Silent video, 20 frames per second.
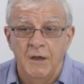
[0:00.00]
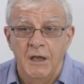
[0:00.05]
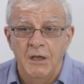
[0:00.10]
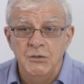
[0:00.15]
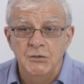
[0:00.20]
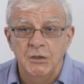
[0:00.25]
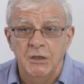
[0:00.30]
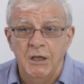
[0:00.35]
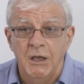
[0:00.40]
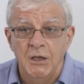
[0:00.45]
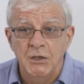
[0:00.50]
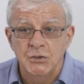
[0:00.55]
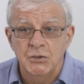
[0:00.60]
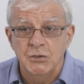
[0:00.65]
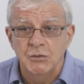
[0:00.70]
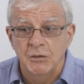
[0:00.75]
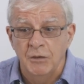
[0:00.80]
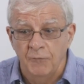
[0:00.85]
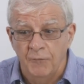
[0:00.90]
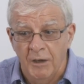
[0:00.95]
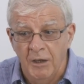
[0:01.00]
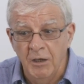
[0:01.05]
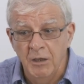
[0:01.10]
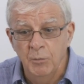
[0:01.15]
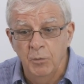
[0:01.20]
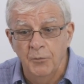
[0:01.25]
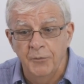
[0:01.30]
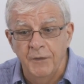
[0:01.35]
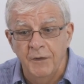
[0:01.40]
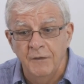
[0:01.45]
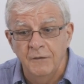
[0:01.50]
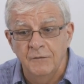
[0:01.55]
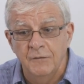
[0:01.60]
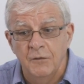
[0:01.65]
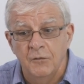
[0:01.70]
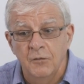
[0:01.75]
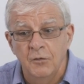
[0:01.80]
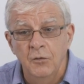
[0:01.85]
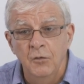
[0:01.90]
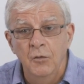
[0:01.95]
educationally valuable things to
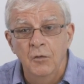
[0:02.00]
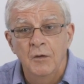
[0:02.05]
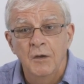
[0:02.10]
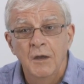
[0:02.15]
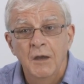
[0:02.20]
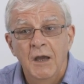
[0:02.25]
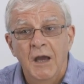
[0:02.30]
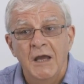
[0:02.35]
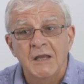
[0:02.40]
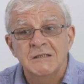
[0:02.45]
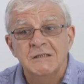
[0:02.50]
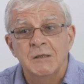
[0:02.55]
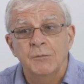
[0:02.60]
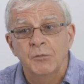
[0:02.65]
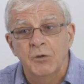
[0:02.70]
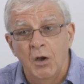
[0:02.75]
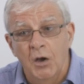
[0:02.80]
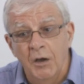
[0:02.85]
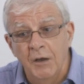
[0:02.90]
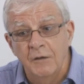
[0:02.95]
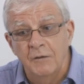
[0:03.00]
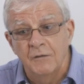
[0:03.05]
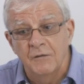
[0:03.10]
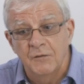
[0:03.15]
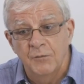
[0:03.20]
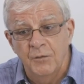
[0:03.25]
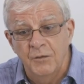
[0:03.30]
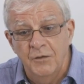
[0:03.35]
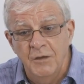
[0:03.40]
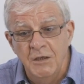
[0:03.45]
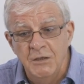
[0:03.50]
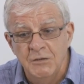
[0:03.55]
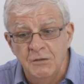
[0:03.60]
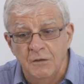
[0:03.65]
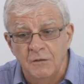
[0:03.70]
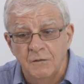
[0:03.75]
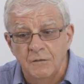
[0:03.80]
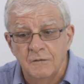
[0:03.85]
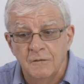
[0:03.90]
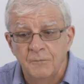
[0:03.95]
do, and some guidance for
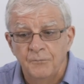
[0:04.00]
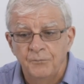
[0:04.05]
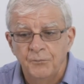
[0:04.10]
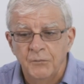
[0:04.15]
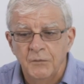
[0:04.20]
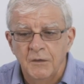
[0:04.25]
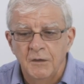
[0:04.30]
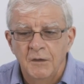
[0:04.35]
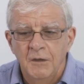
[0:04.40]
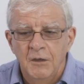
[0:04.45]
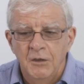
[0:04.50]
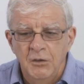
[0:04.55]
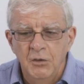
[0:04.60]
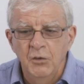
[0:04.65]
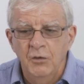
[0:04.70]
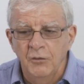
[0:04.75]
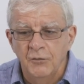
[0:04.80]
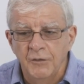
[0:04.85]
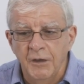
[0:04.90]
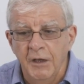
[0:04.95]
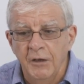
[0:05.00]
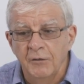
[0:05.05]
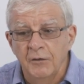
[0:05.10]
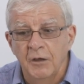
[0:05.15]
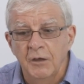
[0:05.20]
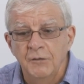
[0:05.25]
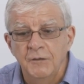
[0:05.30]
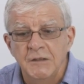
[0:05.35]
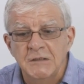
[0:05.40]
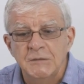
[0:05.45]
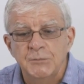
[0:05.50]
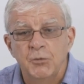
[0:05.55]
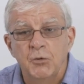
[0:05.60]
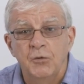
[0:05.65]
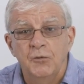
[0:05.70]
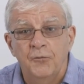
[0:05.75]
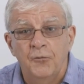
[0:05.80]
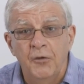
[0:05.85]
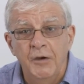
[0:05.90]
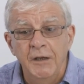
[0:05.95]
teachers. You can download this
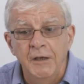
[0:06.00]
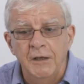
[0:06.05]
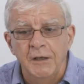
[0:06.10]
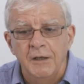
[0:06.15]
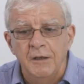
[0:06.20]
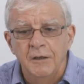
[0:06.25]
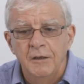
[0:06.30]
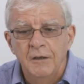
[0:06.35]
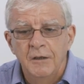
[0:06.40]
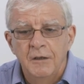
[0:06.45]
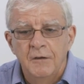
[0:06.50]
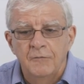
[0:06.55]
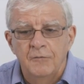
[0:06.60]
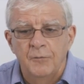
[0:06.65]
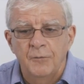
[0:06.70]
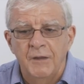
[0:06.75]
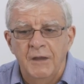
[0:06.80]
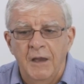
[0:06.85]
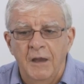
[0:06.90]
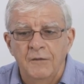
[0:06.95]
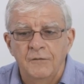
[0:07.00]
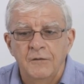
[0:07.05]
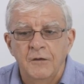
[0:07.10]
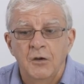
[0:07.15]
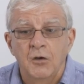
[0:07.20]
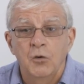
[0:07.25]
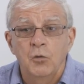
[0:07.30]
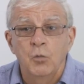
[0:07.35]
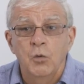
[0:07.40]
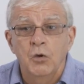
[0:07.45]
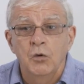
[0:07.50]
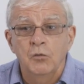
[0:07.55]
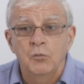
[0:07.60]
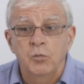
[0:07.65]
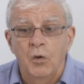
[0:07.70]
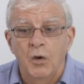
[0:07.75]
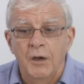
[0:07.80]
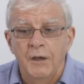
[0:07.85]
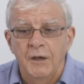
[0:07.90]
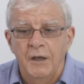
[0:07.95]
book freely from the Casio
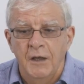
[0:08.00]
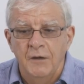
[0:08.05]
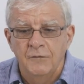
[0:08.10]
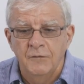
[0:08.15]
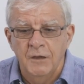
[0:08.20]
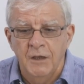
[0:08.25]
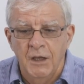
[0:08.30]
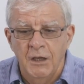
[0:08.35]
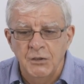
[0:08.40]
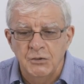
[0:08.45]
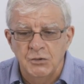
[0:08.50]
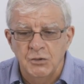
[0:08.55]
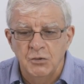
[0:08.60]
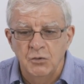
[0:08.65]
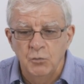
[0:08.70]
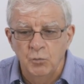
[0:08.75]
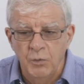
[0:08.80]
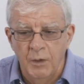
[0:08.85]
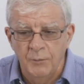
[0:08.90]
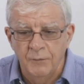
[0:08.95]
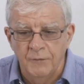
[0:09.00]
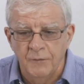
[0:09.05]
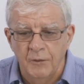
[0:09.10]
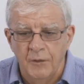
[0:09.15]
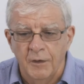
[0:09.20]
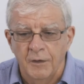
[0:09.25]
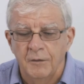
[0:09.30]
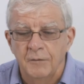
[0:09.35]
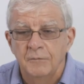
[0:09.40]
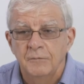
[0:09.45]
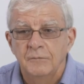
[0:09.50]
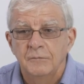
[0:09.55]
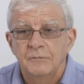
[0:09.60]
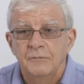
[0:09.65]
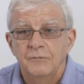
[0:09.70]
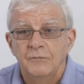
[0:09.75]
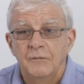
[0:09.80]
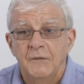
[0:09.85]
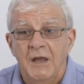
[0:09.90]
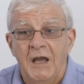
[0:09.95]
Worldwide Education website.
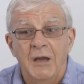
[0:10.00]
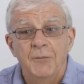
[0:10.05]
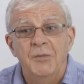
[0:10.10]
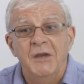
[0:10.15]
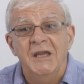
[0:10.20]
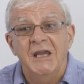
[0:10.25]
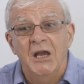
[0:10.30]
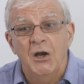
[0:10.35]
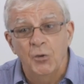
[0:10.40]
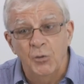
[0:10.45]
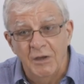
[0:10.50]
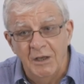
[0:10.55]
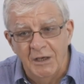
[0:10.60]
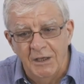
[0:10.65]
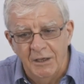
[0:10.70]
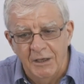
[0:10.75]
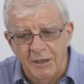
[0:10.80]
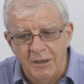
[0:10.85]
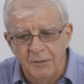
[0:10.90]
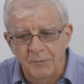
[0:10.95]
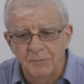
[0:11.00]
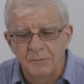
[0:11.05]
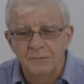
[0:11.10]
Happy calculating!